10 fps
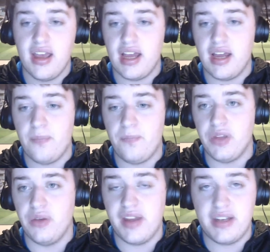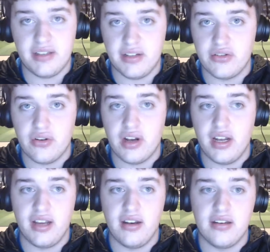Um, Juventus are
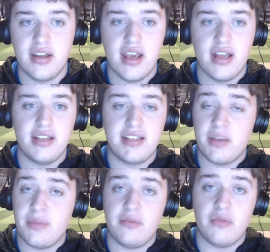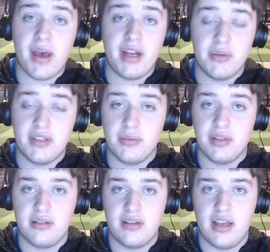struggling. And this is something Romano was,
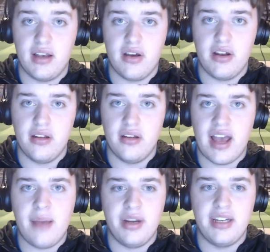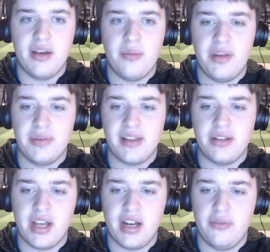was uh, kind of hammering down when he was on the
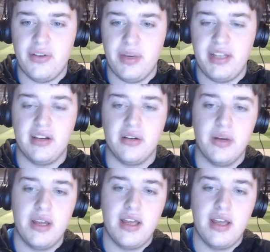channel a few weeks ago.